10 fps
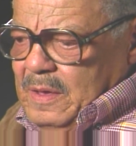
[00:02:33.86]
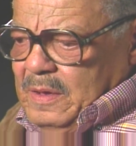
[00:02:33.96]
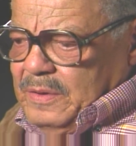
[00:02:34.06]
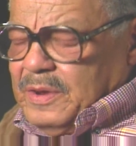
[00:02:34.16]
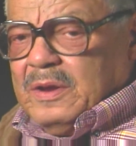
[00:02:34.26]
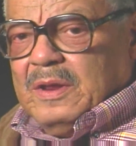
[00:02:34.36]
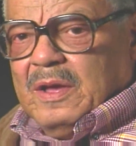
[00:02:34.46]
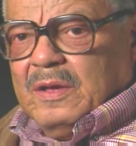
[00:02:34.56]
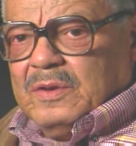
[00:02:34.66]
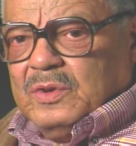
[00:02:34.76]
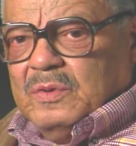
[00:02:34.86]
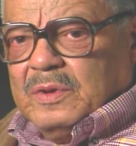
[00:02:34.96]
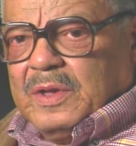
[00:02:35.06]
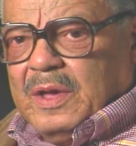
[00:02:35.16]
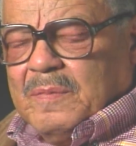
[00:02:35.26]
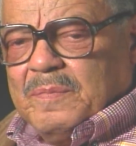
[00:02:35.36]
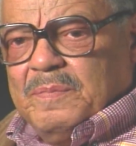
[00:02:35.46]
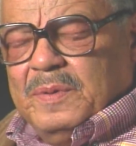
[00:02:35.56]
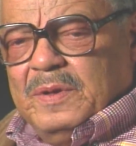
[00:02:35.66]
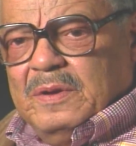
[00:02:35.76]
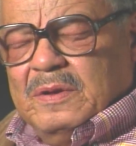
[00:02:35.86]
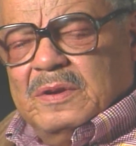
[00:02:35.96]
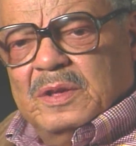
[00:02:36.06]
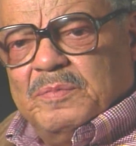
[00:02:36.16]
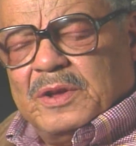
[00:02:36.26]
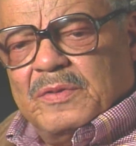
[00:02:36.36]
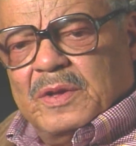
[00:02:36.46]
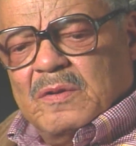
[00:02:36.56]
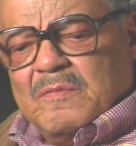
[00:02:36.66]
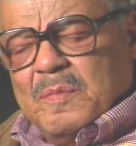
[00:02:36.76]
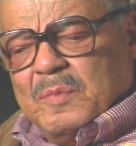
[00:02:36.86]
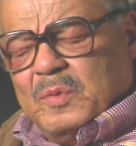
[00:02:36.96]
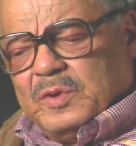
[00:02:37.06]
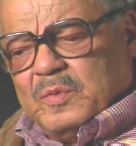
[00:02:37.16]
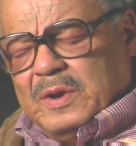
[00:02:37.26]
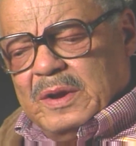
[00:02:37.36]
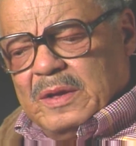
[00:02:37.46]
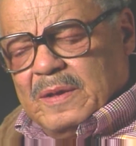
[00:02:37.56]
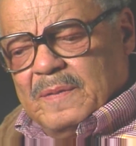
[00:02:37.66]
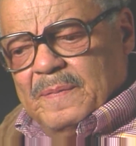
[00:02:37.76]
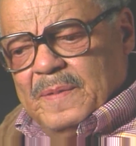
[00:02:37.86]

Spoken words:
sent down to a camp in the Deep South. I don't remember which one now.